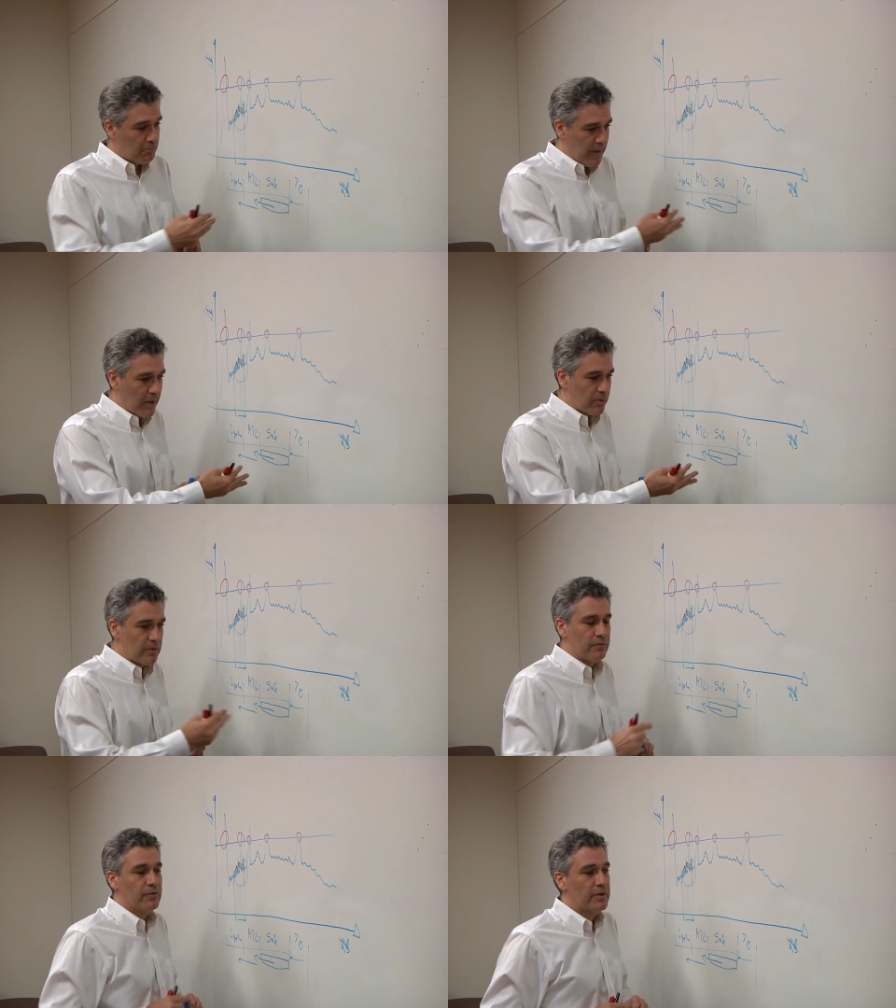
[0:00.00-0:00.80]

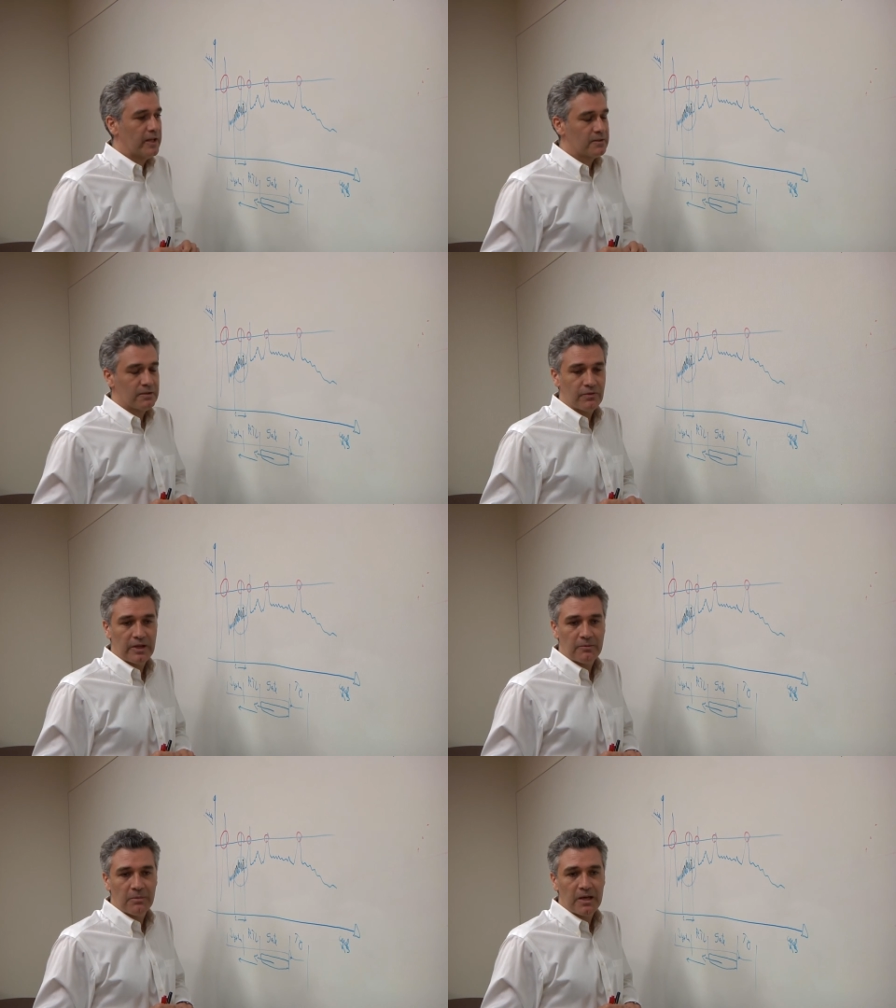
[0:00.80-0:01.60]
power for that for
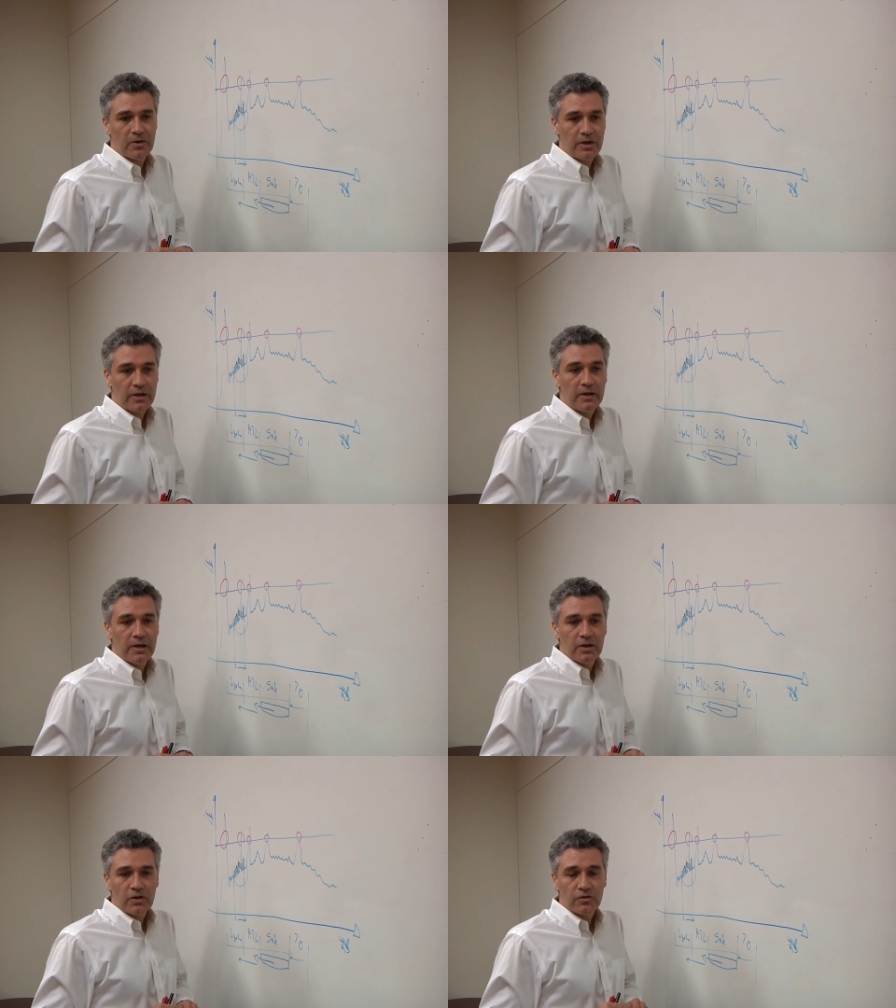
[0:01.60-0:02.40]
that manner here
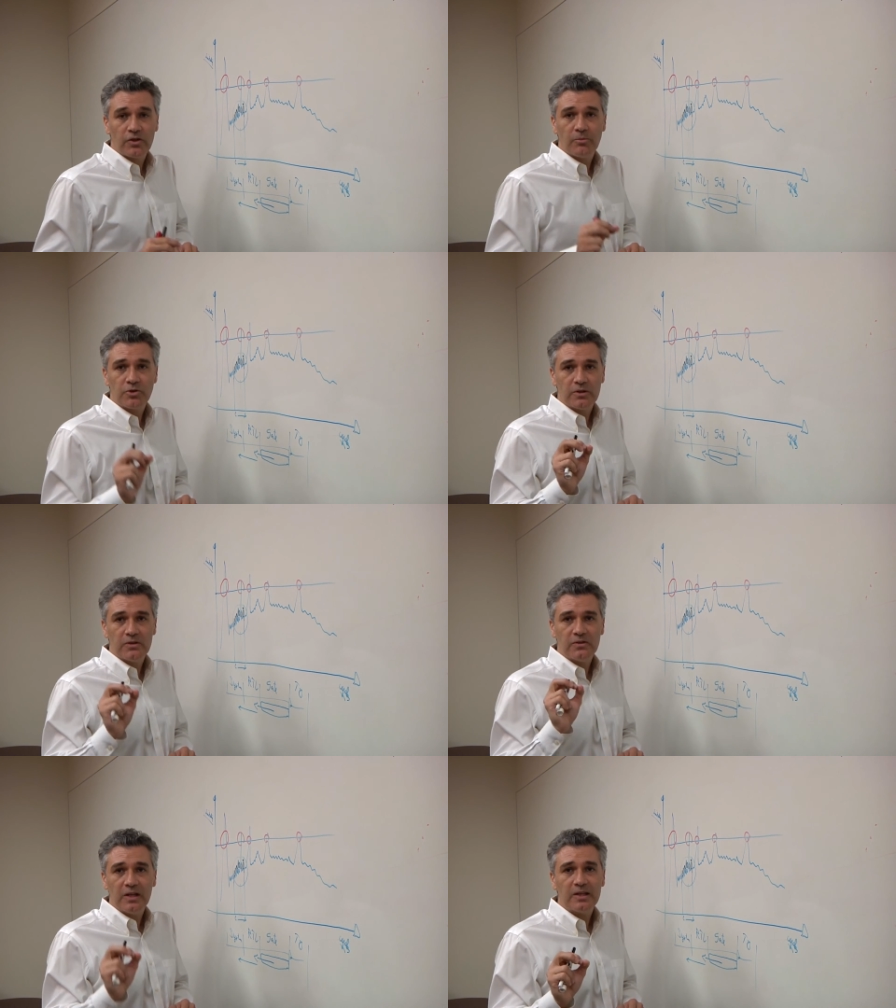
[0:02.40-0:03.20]
consumption
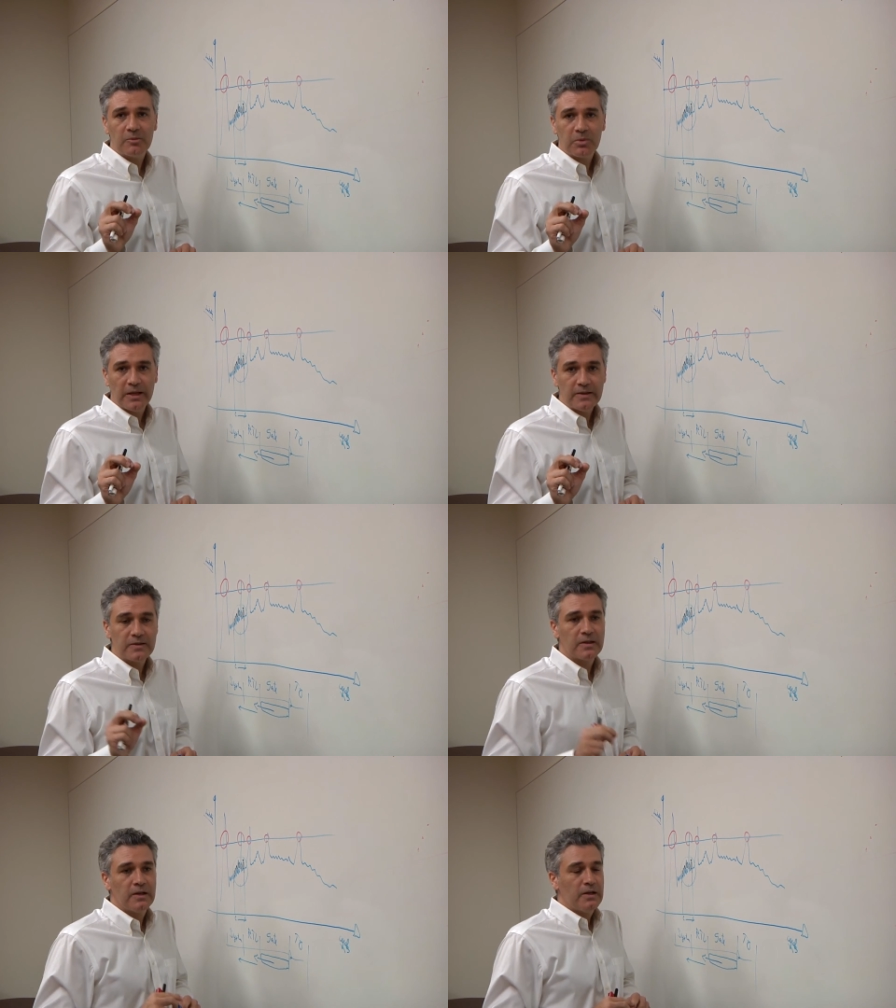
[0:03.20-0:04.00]
is taking
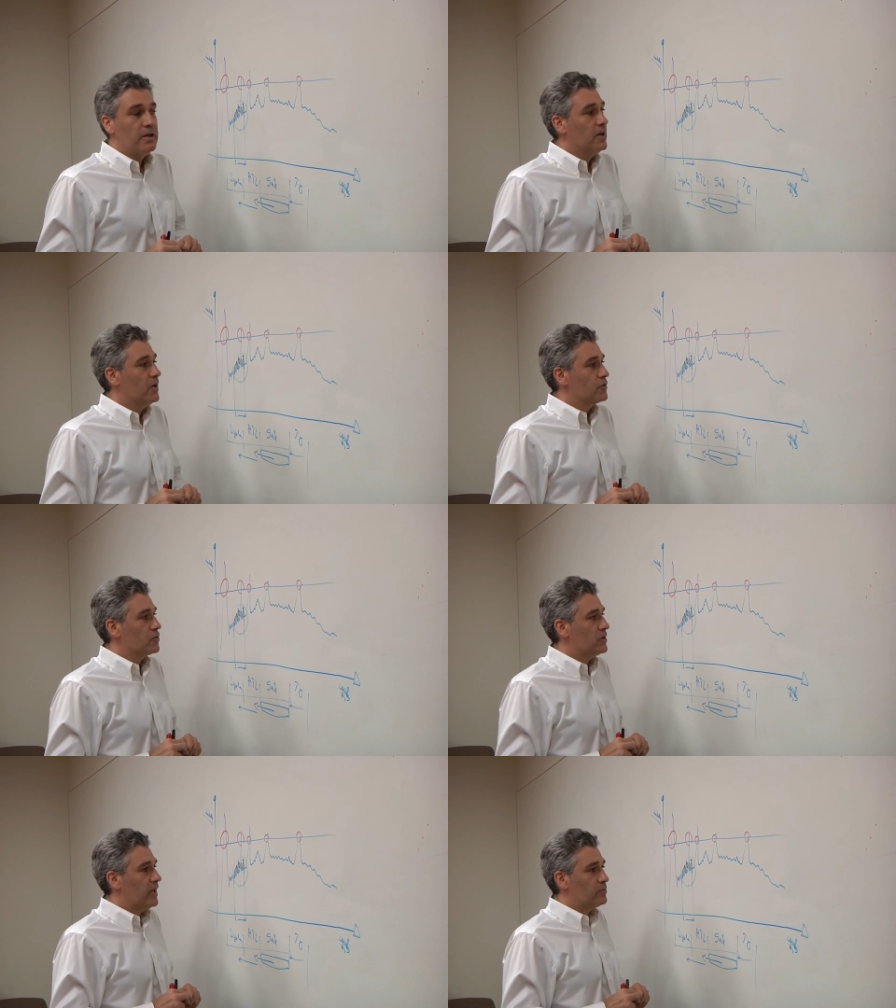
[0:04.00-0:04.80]
place uh,
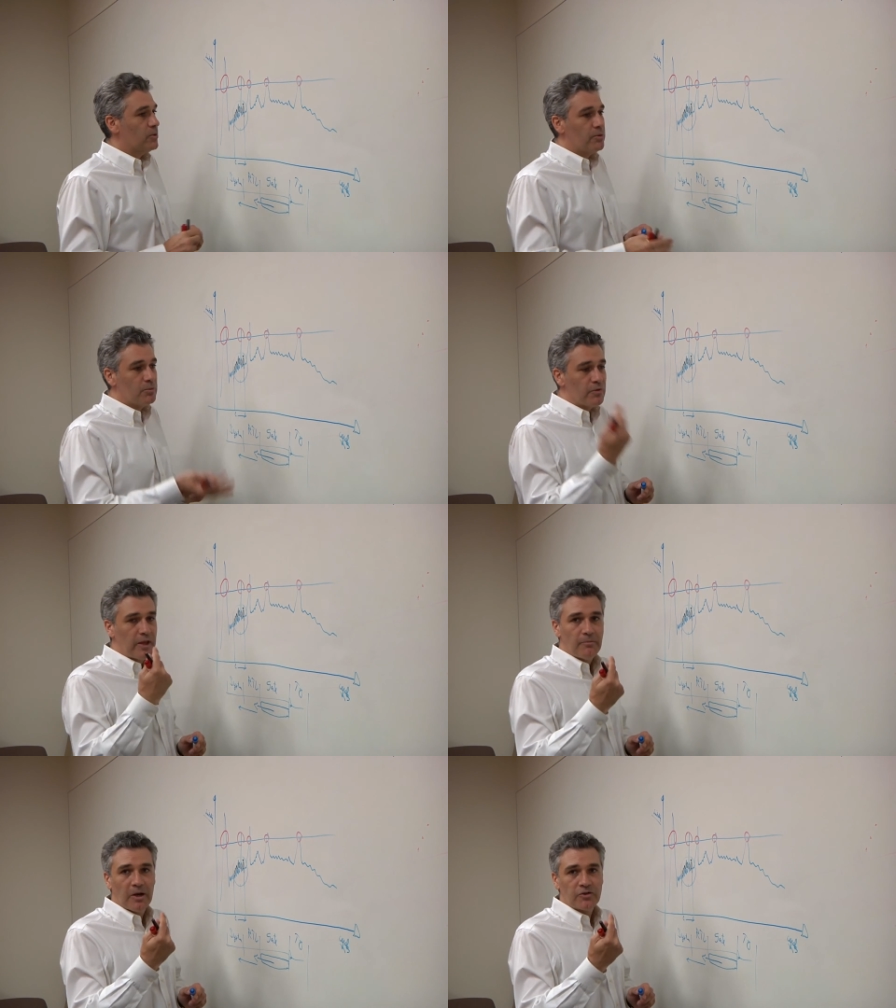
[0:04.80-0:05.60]
so that we remove
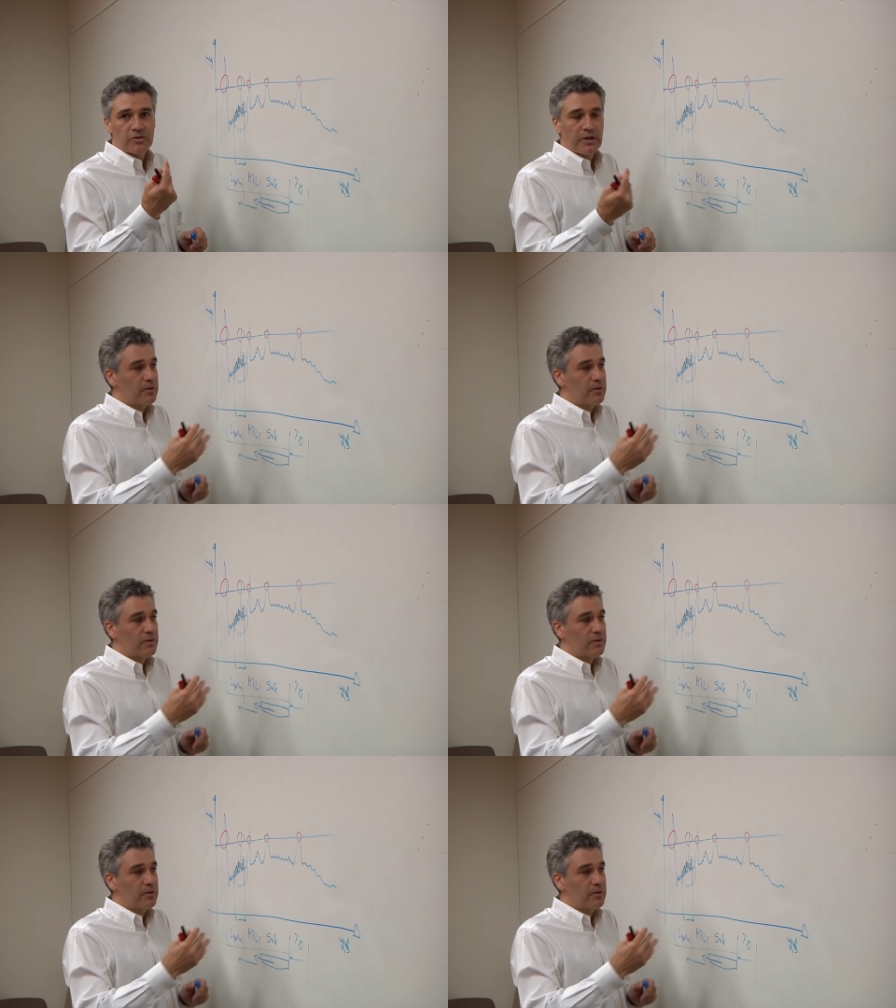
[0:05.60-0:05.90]
that margin.